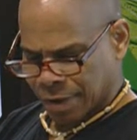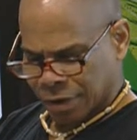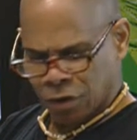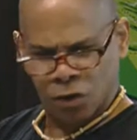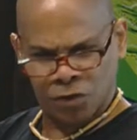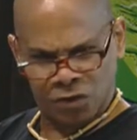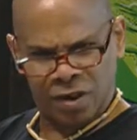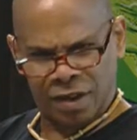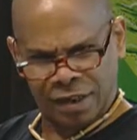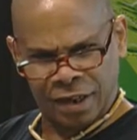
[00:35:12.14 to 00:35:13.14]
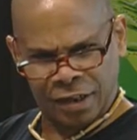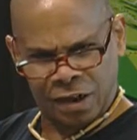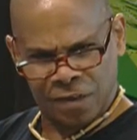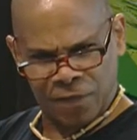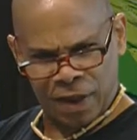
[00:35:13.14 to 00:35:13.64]
Told you got kicked
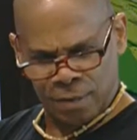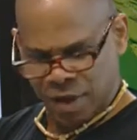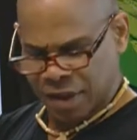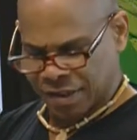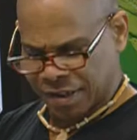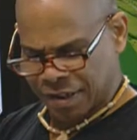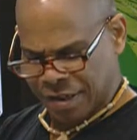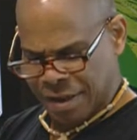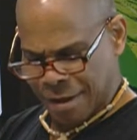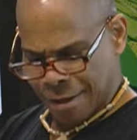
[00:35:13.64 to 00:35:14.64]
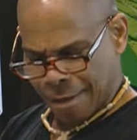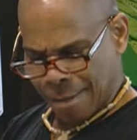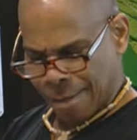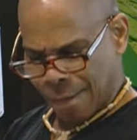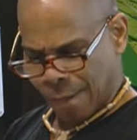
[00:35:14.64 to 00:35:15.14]
off at MIT.
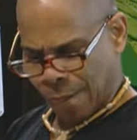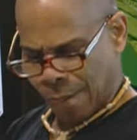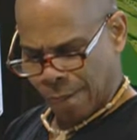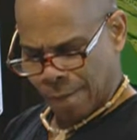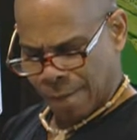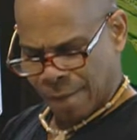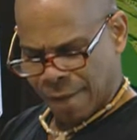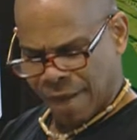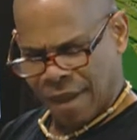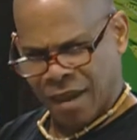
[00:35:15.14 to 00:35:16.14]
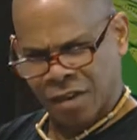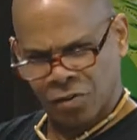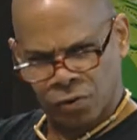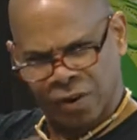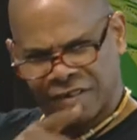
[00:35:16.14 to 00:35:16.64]

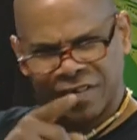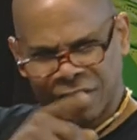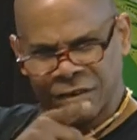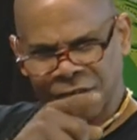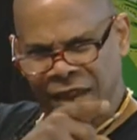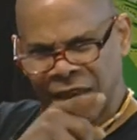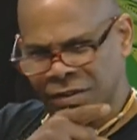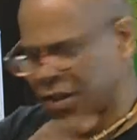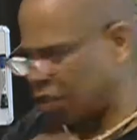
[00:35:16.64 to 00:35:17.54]
And what's still down the